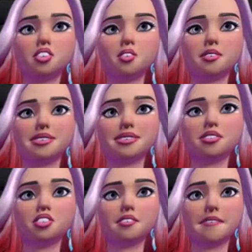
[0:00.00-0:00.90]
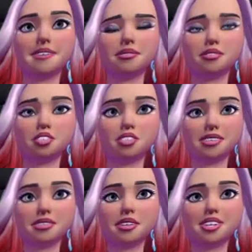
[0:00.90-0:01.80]
So we're making a sofa.
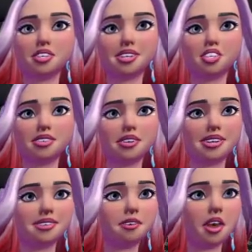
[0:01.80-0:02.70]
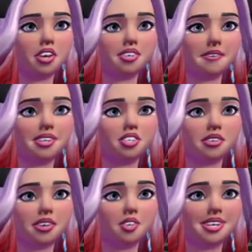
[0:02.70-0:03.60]
So these are the sort of the grey box sofas that
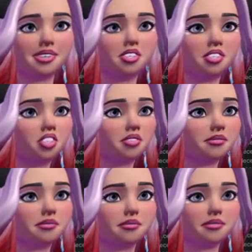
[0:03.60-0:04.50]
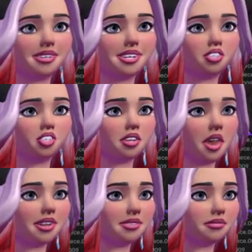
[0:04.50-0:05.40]
I created
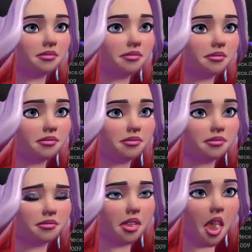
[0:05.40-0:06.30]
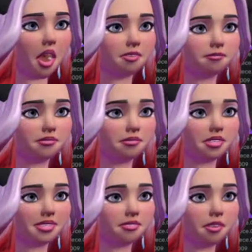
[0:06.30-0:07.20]
yesterday. And
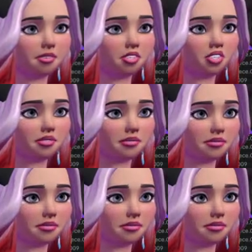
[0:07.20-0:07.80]
they look rubbish.